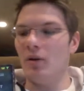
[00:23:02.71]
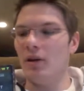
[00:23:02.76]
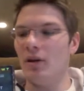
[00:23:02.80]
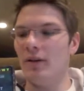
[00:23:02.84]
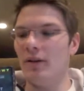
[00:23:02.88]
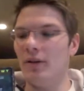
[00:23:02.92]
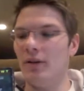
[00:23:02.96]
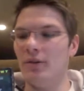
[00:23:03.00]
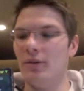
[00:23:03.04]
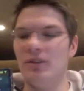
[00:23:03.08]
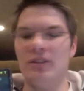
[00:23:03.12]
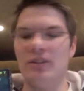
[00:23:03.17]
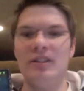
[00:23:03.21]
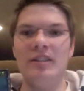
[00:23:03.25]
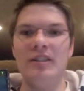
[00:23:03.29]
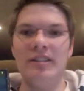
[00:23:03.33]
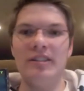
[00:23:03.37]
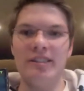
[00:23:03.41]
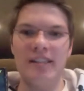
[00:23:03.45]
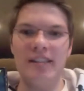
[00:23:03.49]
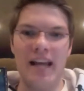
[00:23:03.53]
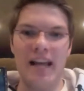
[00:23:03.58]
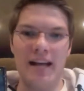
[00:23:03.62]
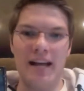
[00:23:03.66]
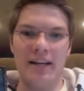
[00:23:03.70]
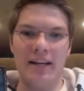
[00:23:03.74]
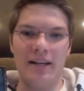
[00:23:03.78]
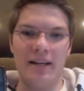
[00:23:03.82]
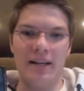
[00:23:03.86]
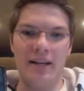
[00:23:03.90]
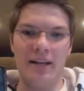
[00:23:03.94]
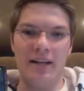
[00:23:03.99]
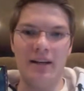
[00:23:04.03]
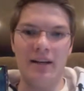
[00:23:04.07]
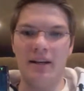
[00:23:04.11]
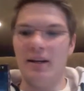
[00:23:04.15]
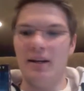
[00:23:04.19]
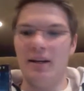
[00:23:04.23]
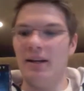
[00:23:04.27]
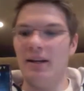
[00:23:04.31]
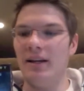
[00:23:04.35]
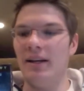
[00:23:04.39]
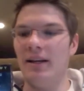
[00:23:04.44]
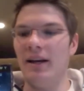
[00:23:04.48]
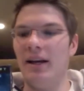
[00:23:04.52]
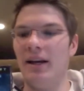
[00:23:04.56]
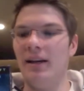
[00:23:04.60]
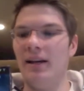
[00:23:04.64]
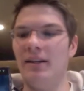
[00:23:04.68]
loses his sanity,
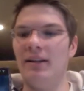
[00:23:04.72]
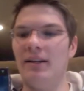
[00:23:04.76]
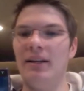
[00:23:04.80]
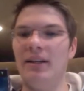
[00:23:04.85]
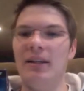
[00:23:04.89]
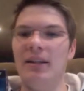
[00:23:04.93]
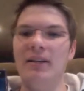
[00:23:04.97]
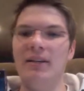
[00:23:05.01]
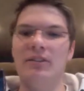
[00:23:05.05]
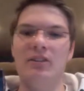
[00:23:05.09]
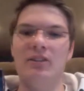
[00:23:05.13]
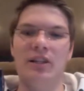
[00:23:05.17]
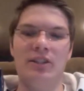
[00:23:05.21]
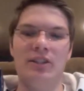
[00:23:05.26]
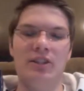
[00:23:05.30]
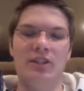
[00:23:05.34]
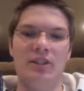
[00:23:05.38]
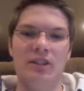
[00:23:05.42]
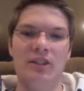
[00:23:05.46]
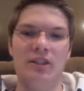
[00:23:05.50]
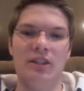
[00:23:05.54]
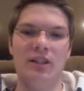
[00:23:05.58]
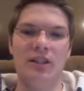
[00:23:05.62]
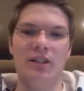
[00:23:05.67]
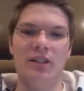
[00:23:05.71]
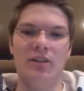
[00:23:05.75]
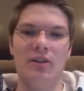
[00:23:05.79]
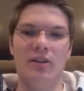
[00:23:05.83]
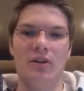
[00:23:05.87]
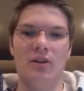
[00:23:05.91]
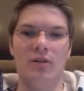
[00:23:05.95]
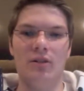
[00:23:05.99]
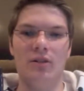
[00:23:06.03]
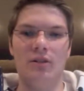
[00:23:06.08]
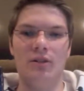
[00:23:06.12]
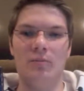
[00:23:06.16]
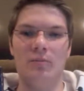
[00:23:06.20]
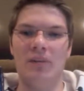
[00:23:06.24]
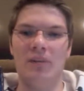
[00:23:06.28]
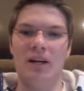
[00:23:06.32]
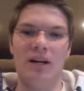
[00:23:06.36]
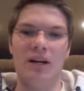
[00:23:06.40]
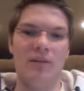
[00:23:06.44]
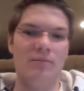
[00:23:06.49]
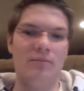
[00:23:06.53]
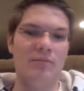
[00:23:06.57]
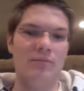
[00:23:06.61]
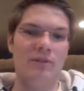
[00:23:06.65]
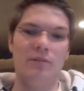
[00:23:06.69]
and he essentially, just
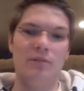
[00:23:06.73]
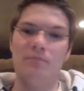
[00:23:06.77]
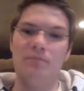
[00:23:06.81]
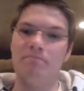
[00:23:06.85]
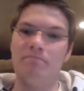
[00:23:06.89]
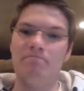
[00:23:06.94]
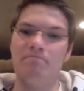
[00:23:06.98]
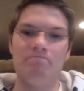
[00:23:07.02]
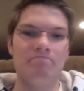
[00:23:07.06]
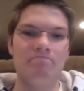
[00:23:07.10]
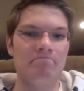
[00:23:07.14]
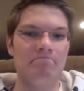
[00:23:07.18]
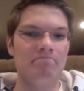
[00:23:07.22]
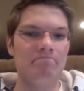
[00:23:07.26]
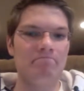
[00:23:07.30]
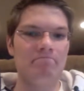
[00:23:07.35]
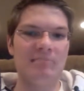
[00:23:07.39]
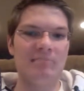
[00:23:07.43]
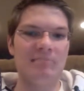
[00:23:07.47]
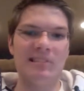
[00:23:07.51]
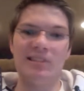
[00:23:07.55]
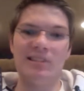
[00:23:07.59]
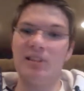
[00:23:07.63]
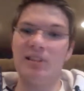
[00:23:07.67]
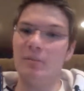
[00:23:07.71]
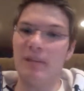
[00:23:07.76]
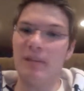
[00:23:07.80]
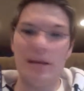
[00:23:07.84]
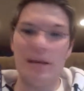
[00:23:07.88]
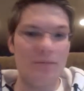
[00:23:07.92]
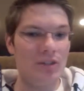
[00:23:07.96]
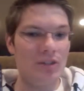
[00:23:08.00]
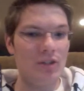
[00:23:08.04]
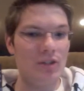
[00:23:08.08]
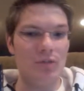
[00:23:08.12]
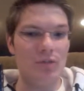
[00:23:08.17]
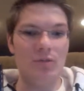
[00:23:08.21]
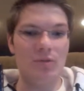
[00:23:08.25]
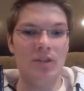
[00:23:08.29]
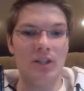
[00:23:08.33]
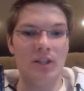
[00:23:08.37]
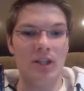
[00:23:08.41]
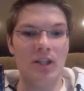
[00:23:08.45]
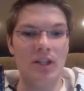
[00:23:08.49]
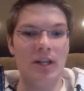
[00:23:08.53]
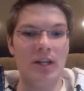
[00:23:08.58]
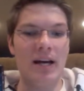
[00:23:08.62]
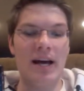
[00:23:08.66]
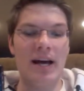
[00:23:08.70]
becomes, sometimes he's a really
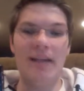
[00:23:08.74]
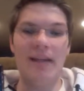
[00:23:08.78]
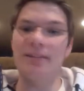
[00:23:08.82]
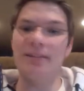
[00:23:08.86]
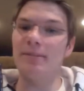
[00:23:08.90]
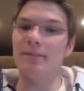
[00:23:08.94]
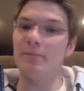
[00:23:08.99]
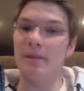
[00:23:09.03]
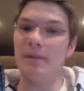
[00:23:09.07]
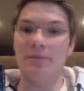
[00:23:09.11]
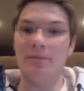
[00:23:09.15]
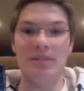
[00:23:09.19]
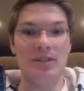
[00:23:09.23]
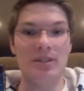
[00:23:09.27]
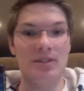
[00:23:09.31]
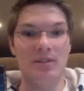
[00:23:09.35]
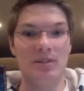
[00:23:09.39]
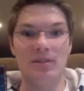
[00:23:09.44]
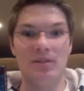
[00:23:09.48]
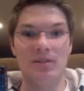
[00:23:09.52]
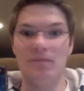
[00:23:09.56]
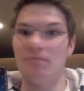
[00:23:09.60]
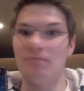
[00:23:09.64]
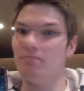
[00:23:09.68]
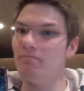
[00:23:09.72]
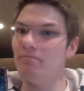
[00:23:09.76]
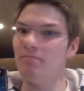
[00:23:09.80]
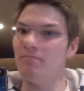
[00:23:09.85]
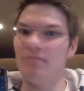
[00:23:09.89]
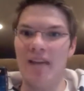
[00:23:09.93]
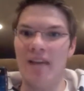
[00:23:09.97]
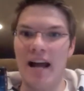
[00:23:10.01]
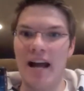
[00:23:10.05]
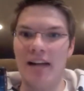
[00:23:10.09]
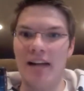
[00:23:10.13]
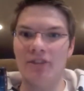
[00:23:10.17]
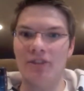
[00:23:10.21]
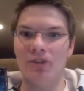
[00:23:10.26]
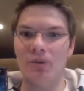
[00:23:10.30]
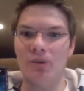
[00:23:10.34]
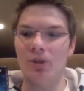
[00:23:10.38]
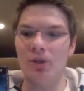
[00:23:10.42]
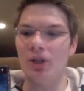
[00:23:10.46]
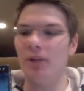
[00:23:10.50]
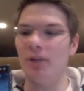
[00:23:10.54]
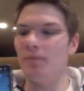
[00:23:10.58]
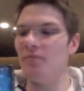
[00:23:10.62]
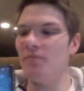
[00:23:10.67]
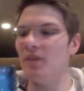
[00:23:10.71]
good guy, and sometimes he's not so
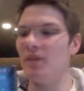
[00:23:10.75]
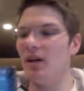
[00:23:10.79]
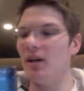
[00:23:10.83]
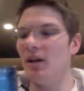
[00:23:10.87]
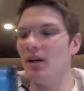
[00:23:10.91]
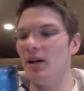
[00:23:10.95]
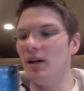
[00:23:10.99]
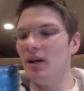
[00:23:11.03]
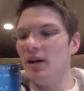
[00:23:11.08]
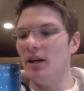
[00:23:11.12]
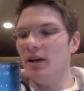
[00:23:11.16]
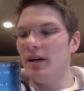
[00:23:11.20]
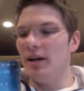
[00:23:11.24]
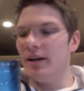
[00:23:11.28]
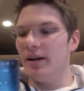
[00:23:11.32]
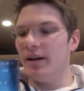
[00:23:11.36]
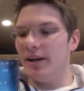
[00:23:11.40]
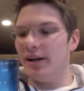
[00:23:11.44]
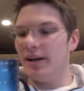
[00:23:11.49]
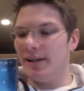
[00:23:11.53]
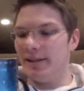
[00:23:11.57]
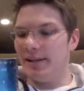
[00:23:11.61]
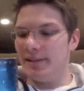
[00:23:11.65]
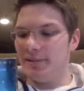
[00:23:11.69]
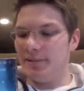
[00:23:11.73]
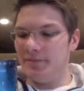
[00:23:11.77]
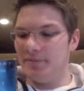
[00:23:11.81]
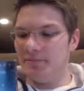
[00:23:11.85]
good. Like